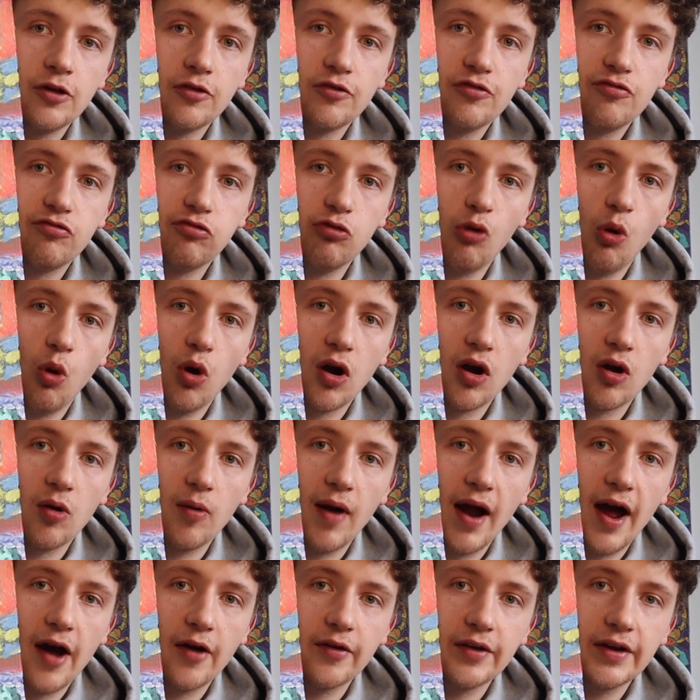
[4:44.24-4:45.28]
floor
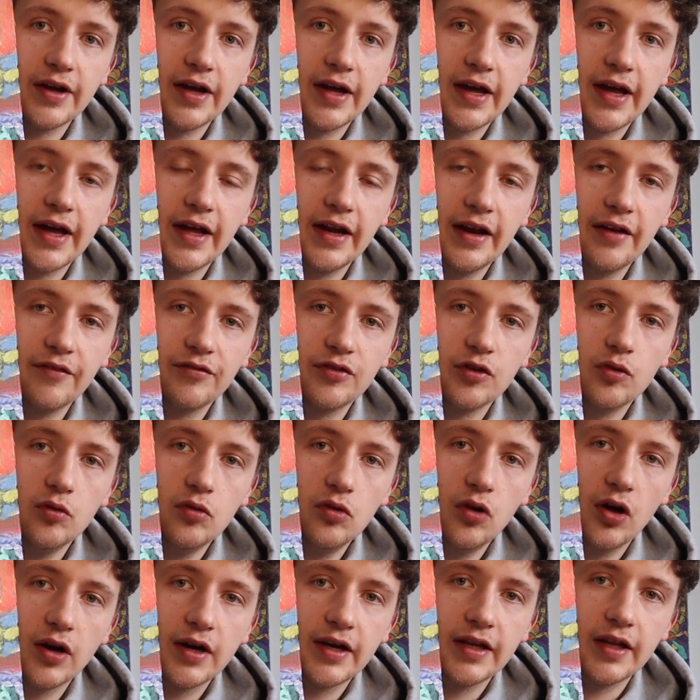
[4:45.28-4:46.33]
around it. And if you
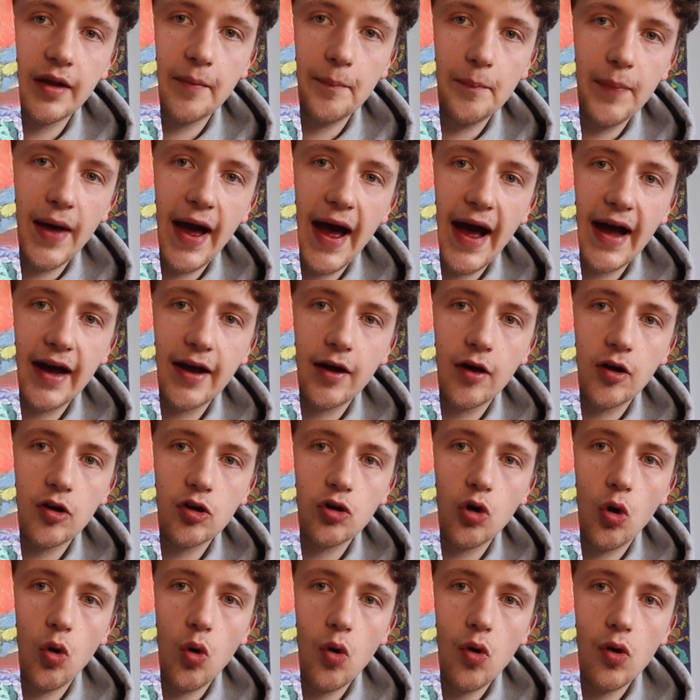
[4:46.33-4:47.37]
look in the back
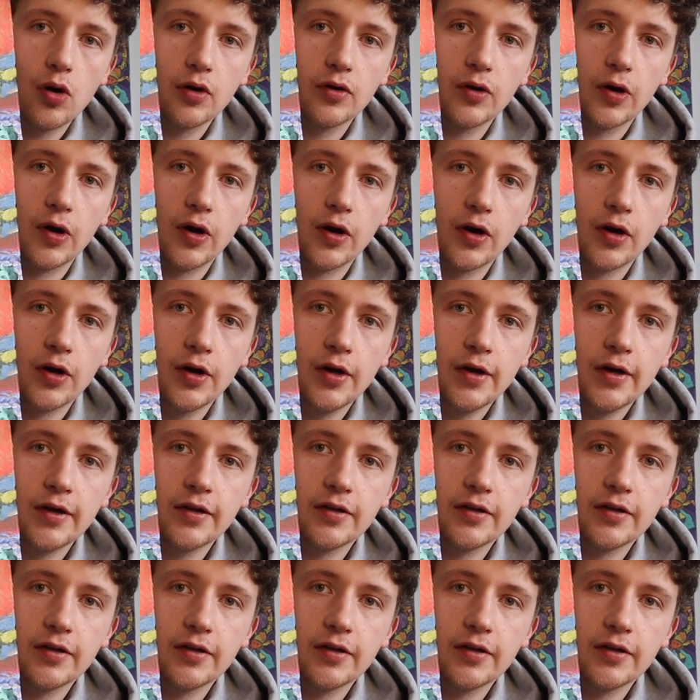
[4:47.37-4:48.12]
corner,